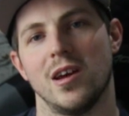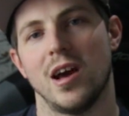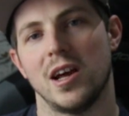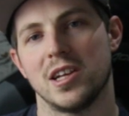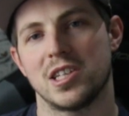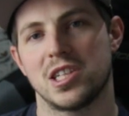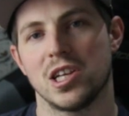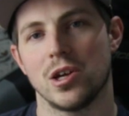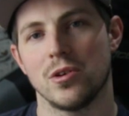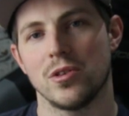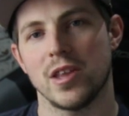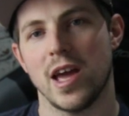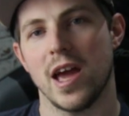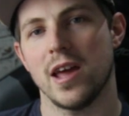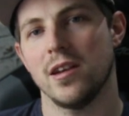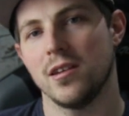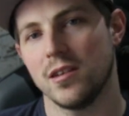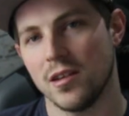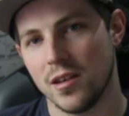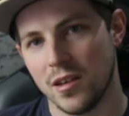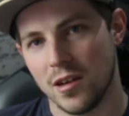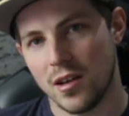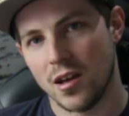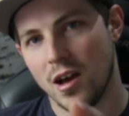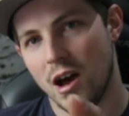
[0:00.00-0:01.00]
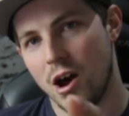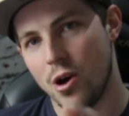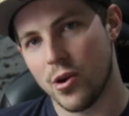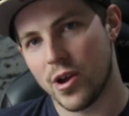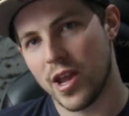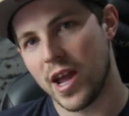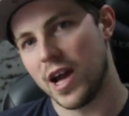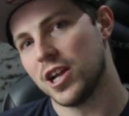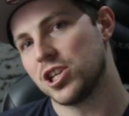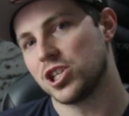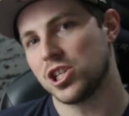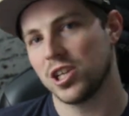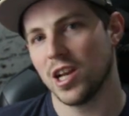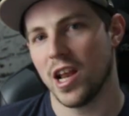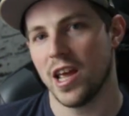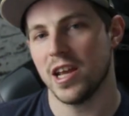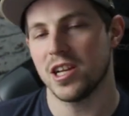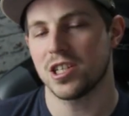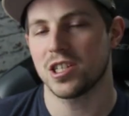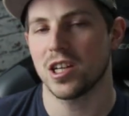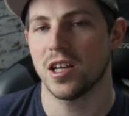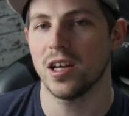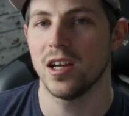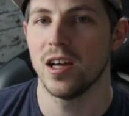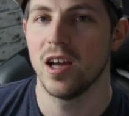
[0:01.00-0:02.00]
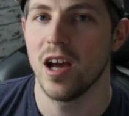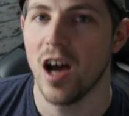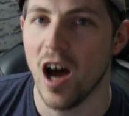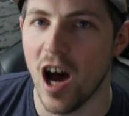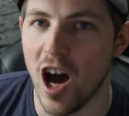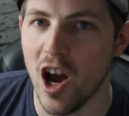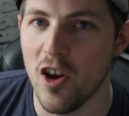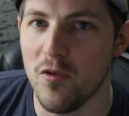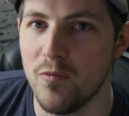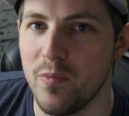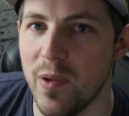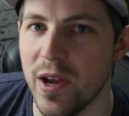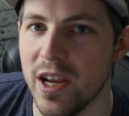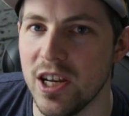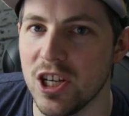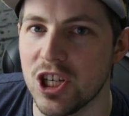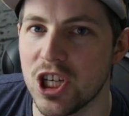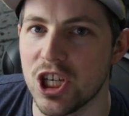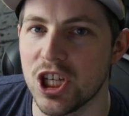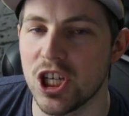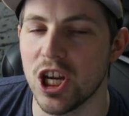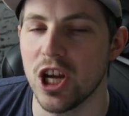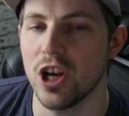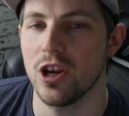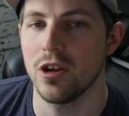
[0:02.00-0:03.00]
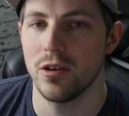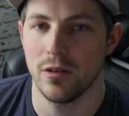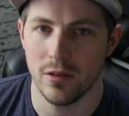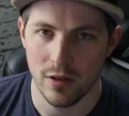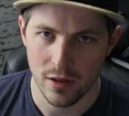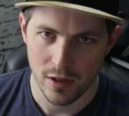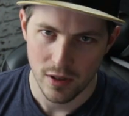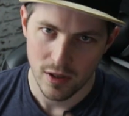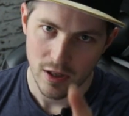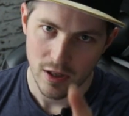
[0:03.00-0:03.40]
until then, I'll catch you later. I've been Shoe,